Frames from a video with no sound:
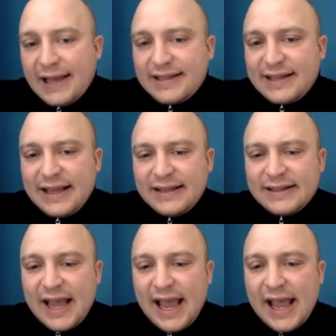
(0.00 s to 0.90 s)

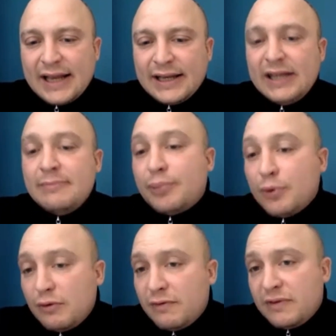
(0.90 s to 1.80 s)
essence and improve